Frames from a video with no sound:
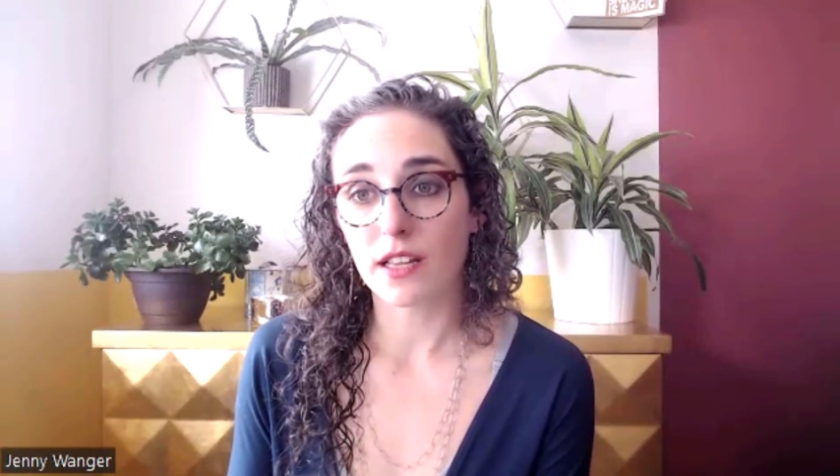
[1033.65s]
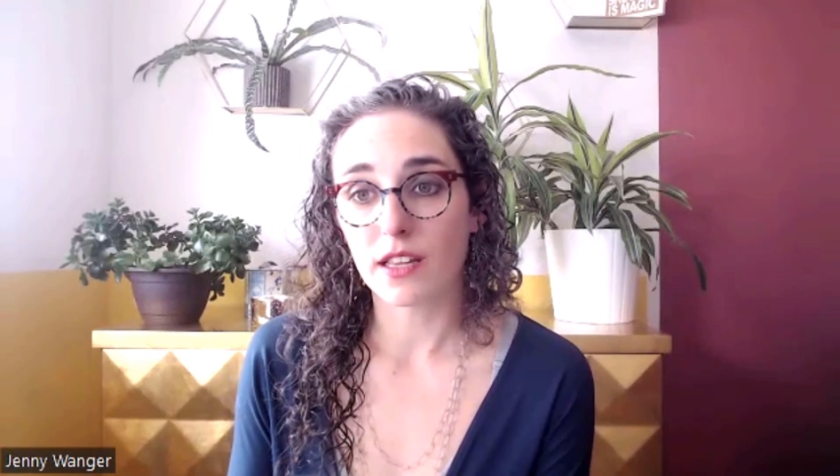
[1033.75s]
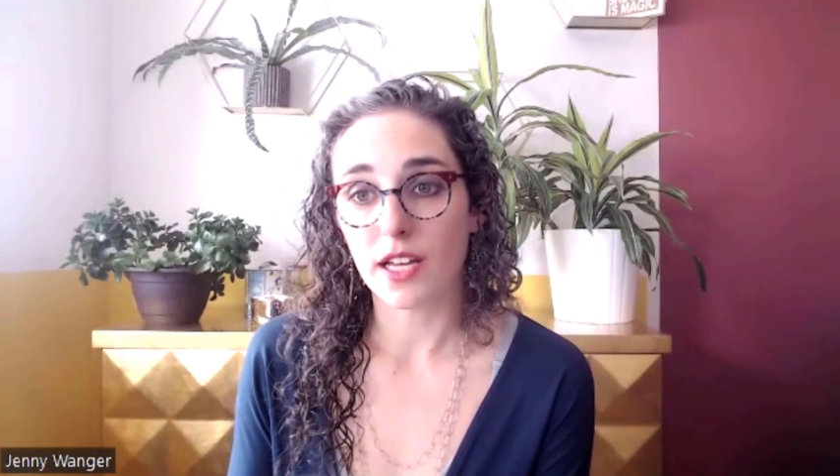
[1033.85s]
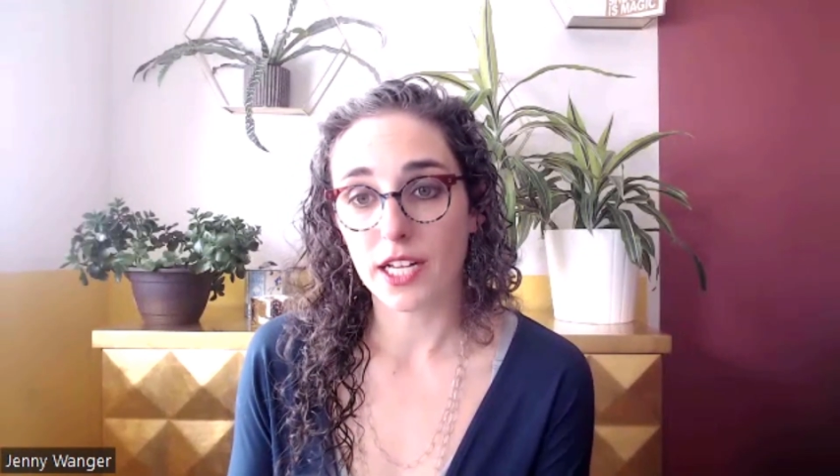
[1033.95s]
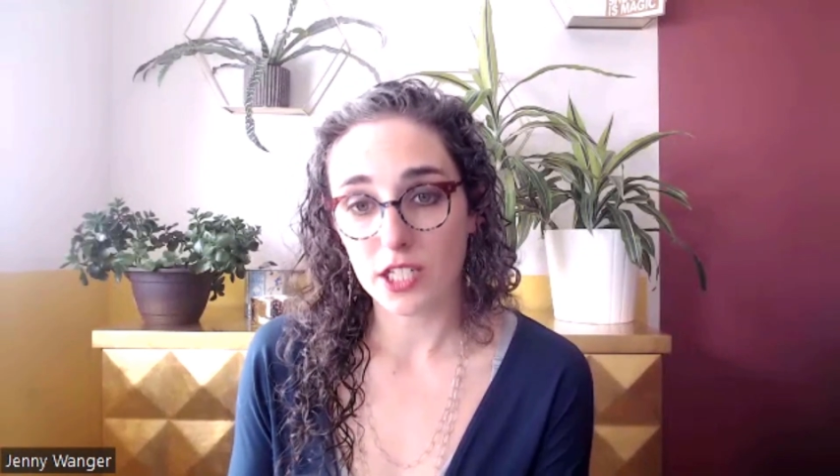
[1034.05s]

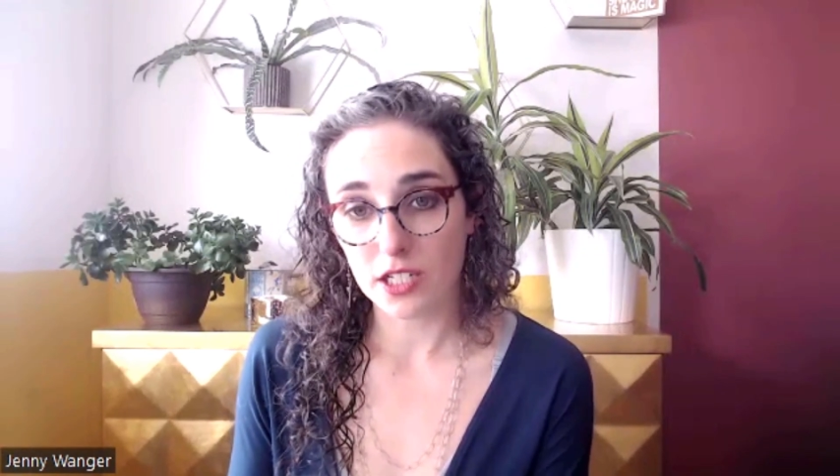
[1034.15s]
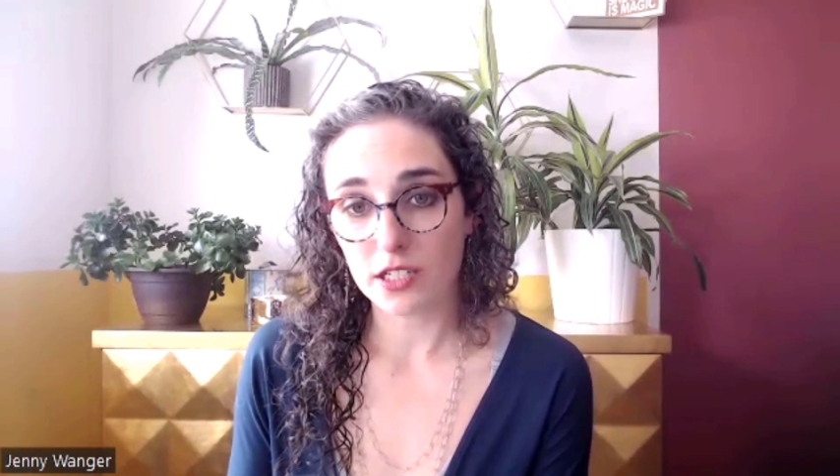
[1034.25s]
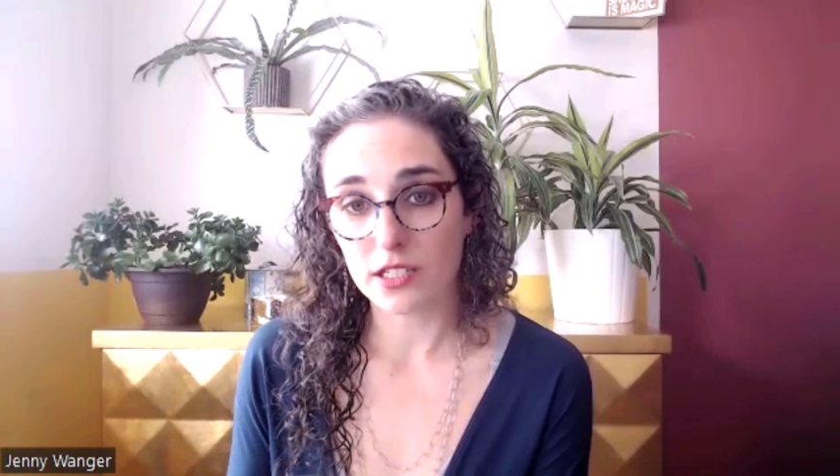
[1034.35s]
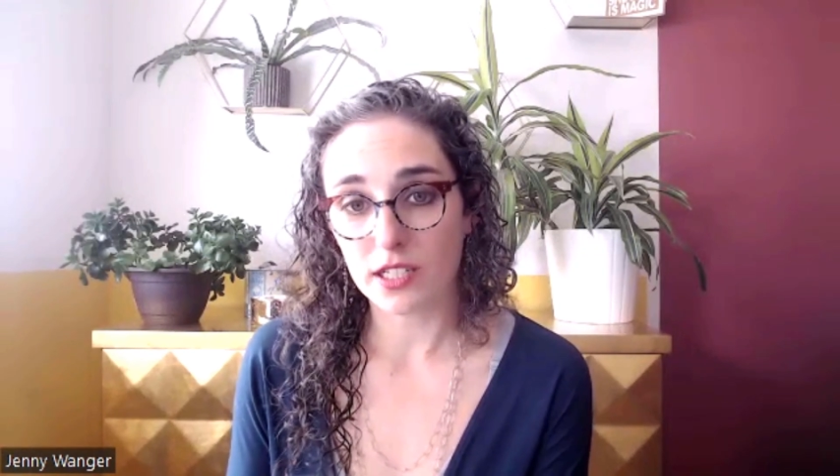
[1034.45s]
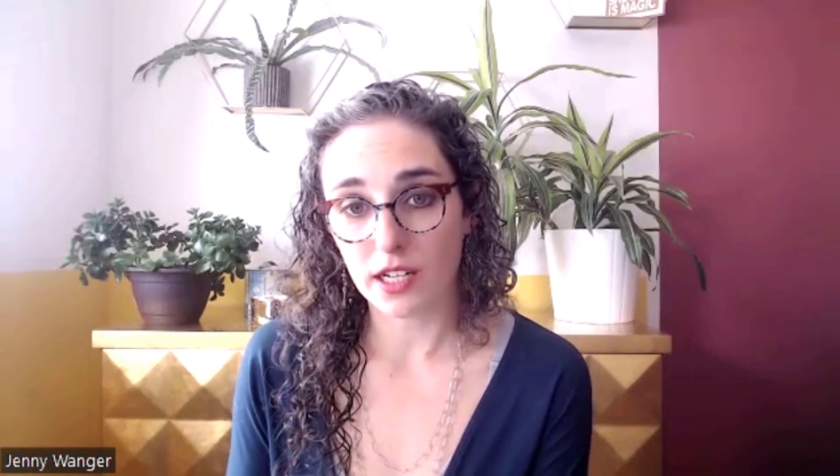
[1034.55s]
the
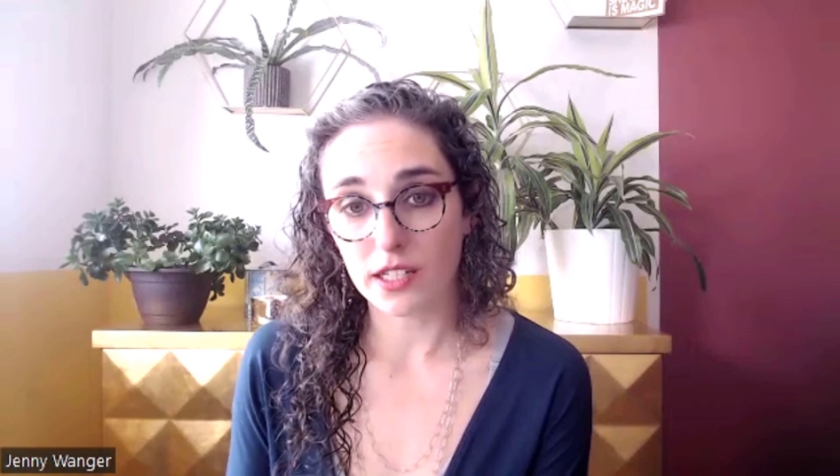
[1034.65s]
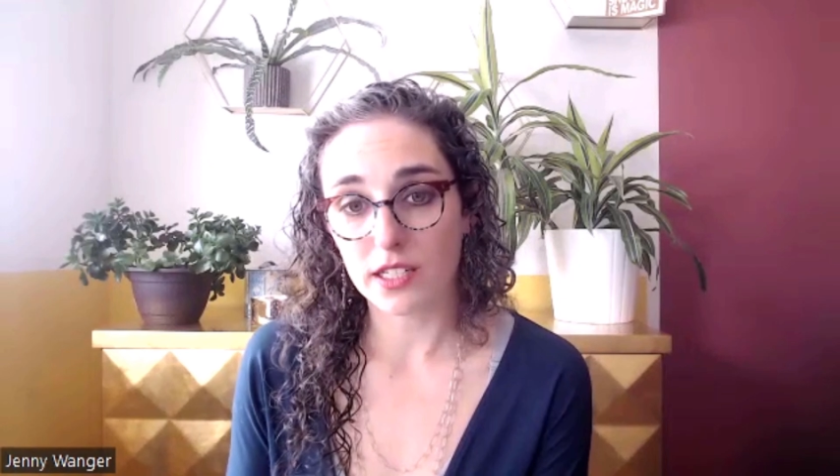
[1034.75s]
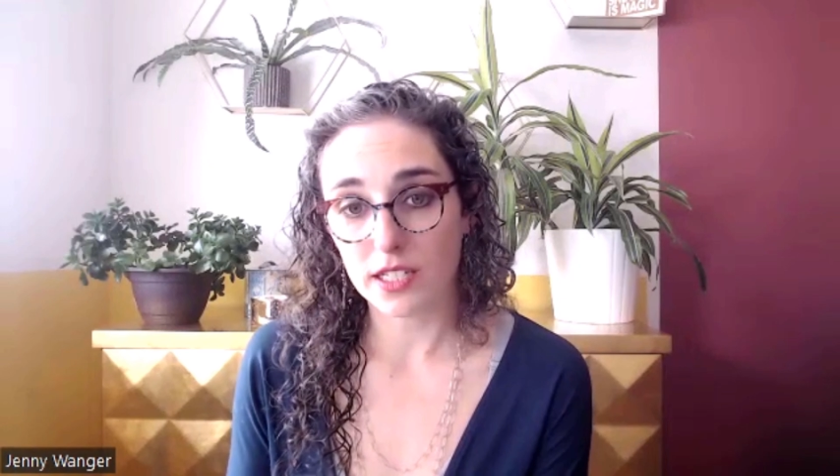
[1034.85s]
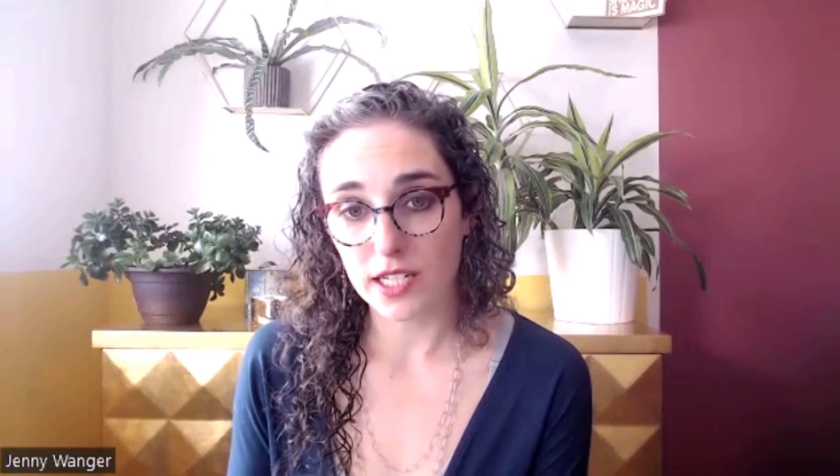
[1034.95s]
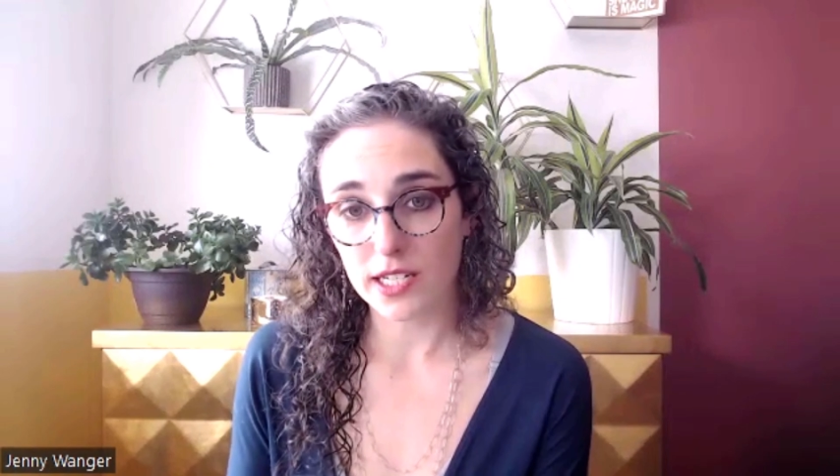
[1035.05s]
engineers on the
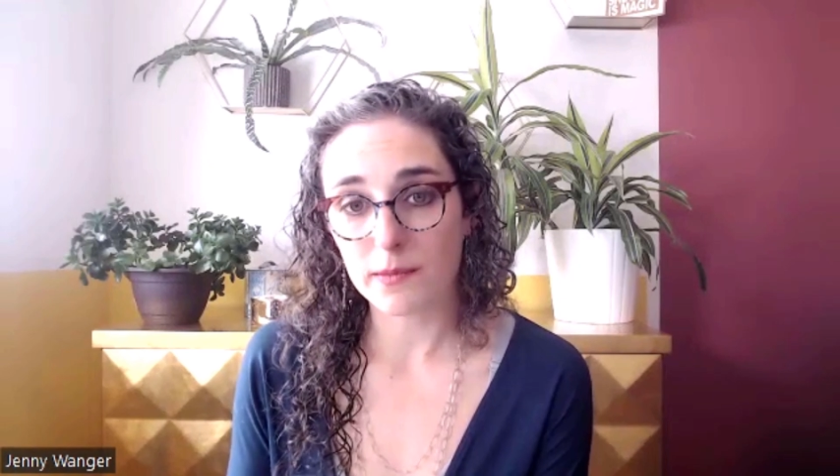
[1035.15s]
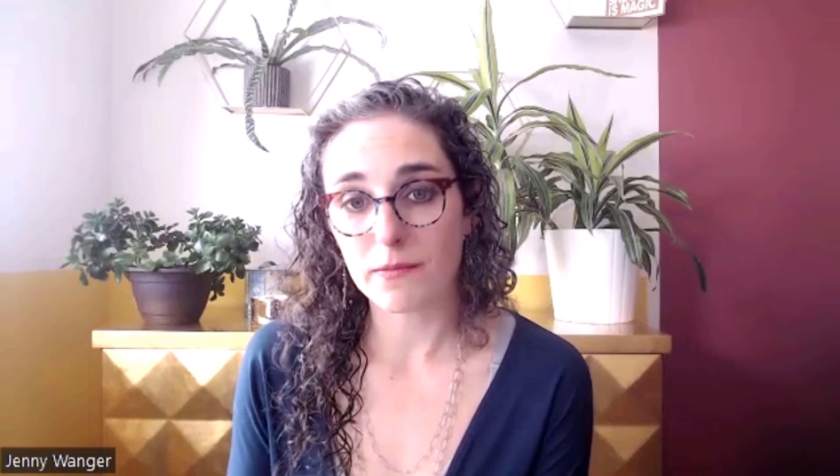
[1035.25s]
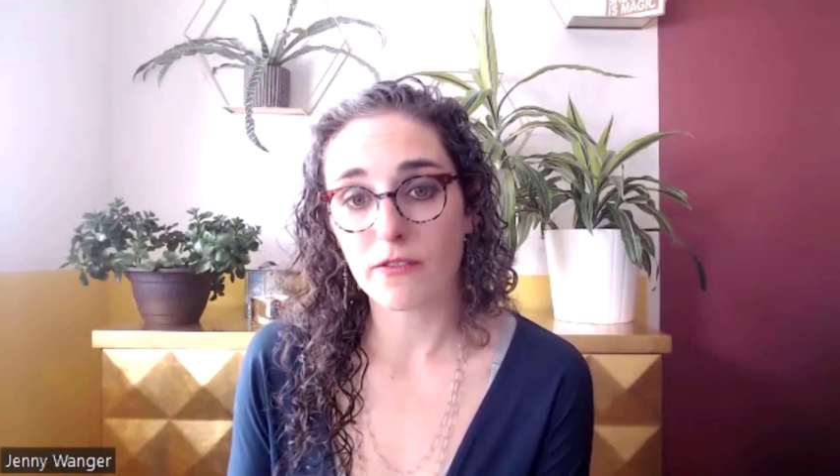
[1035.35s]
team